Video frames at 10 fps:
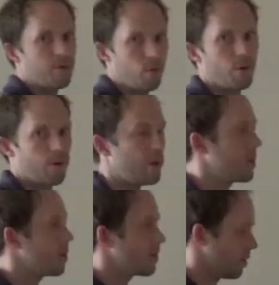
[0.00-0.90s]
be 4
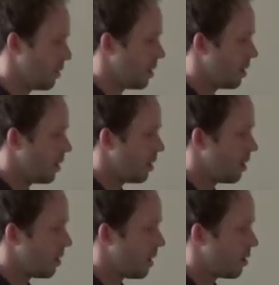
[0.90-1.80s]
things
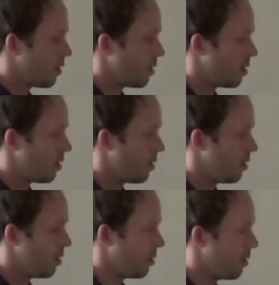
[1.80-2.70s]
that are
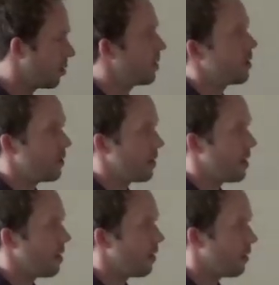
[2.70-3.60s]
earlier than
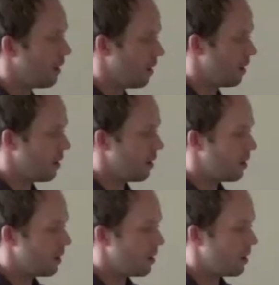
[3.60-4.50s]
L.
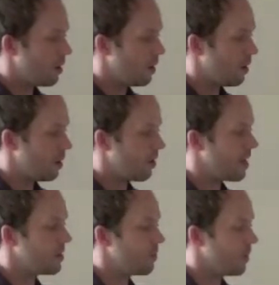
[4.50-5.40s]
There
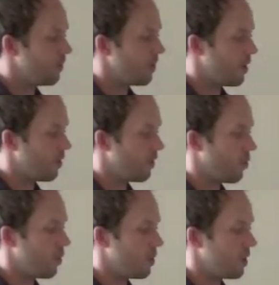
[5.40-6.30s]
has to be
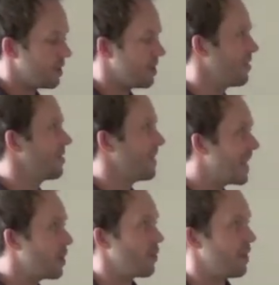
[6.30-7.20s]
4 things that are
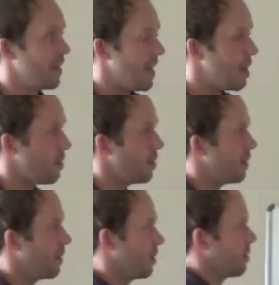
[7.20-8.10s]
later than M.